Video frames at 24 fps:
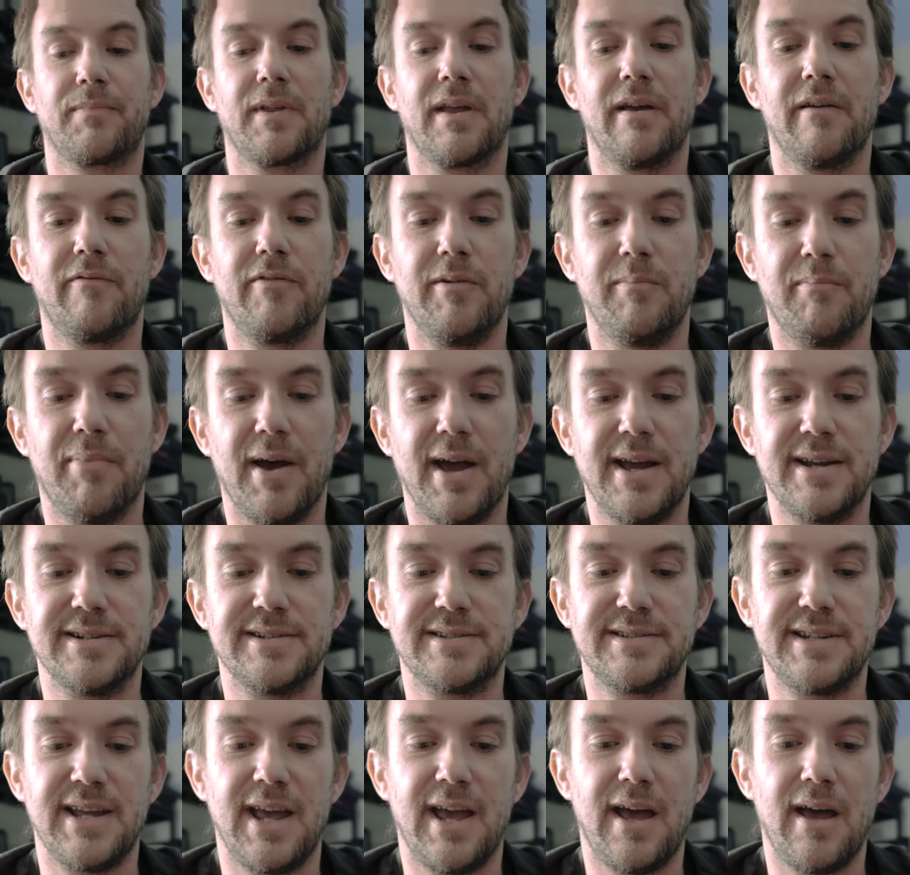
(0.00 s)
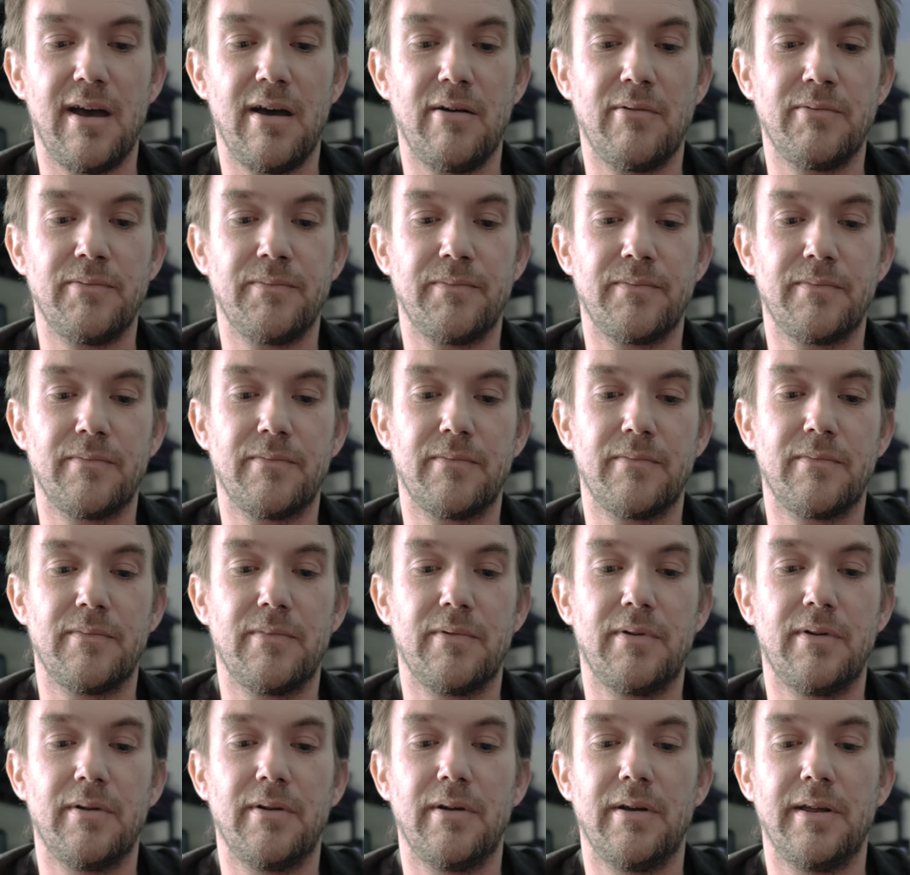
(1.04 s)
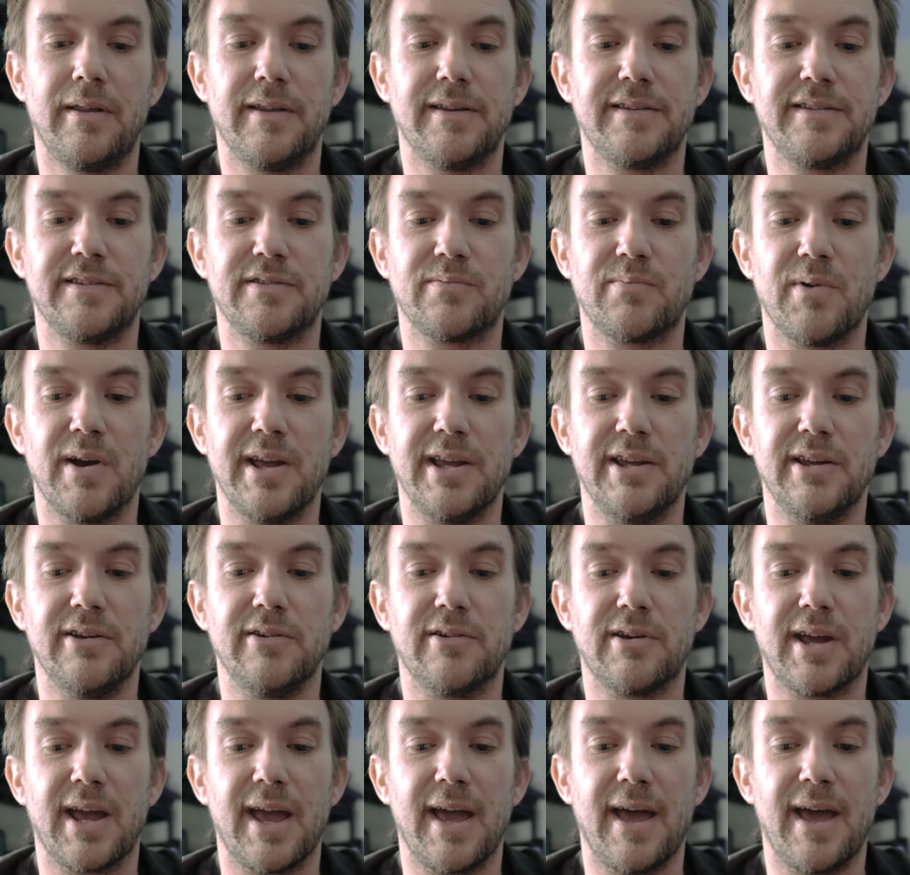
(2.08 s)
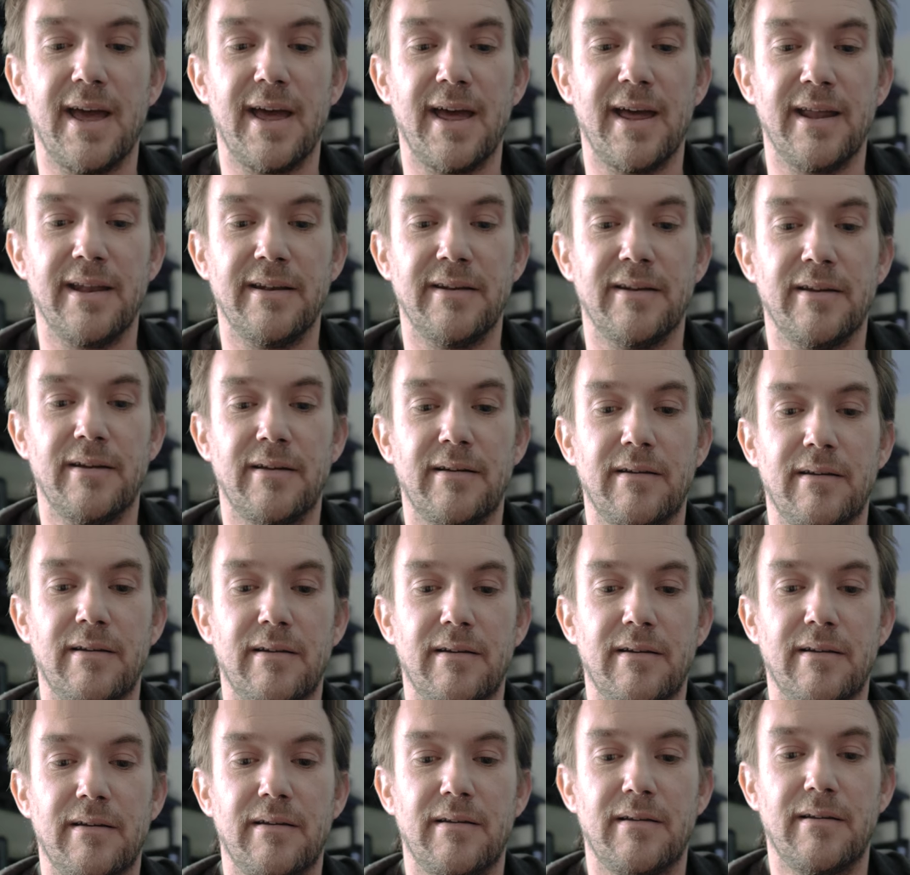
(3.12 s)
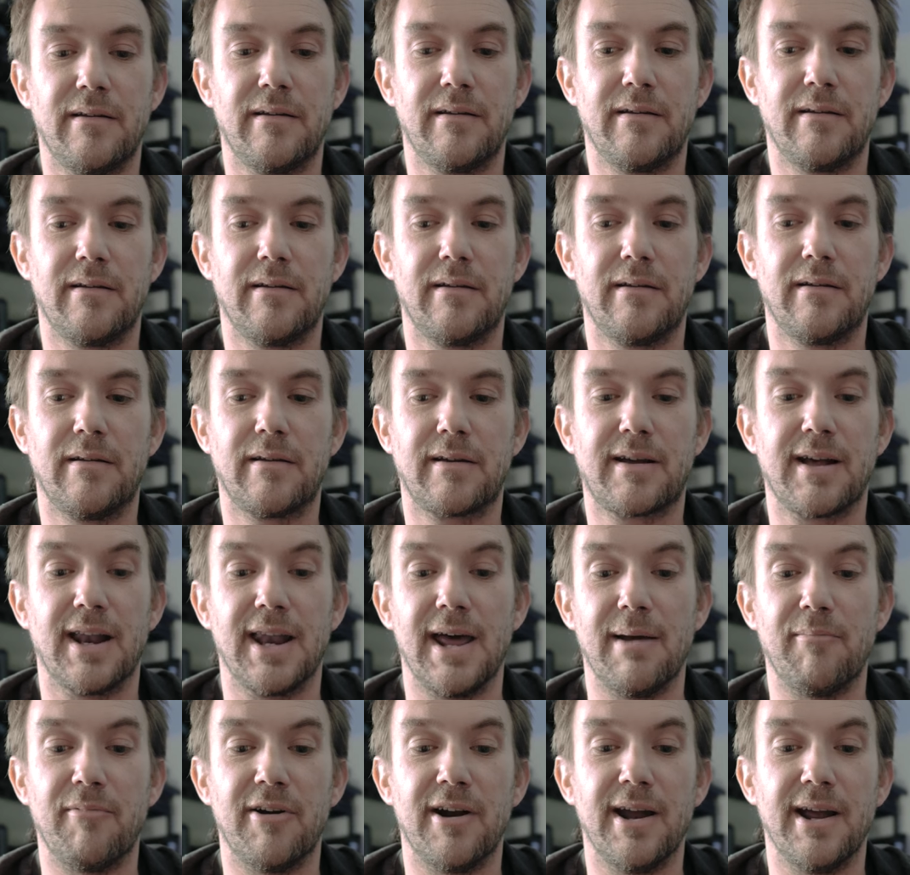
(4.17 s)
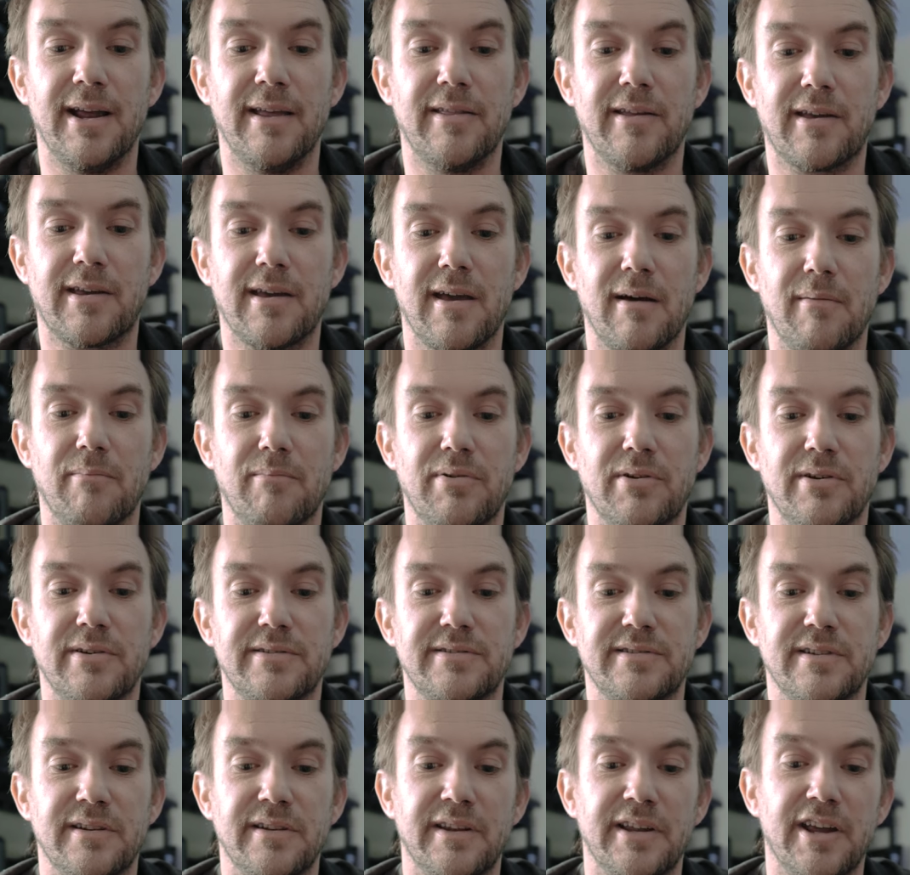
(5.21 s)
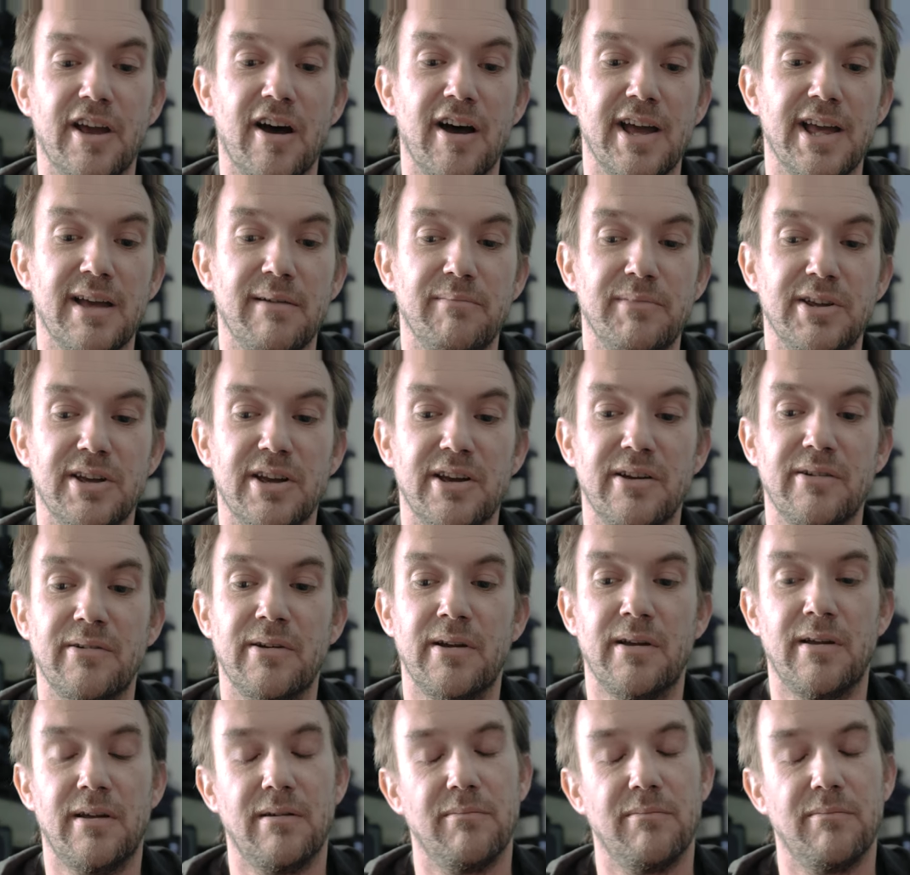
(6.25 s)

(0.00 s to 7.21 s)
If we page down, this is where you can collaborate the compass and the IMU.